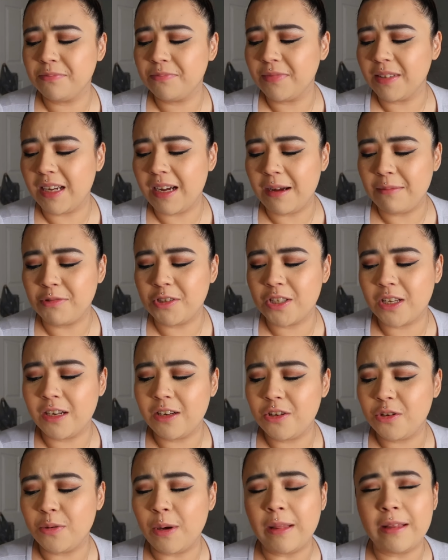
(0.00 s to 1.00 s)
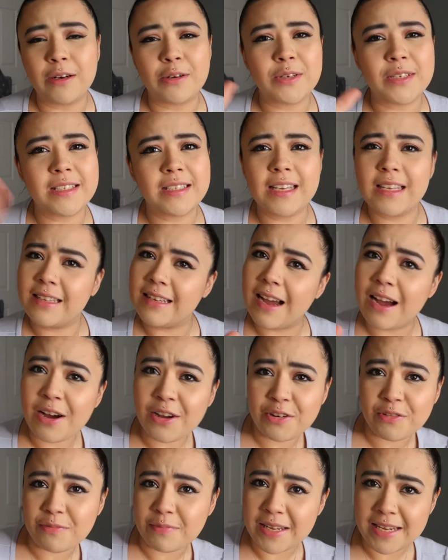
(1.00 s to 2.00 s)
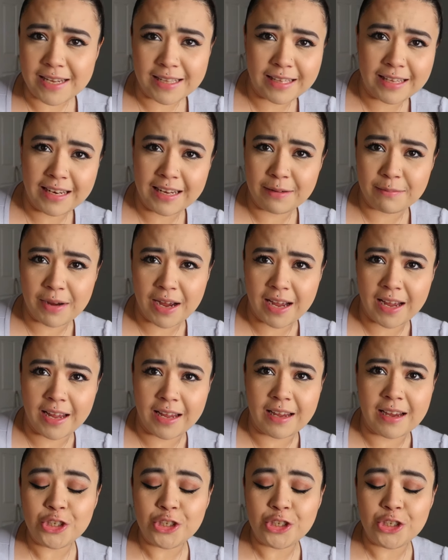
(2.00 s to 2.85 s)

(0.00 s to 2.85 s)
I'm just gonna do a little sit down of me cleaning my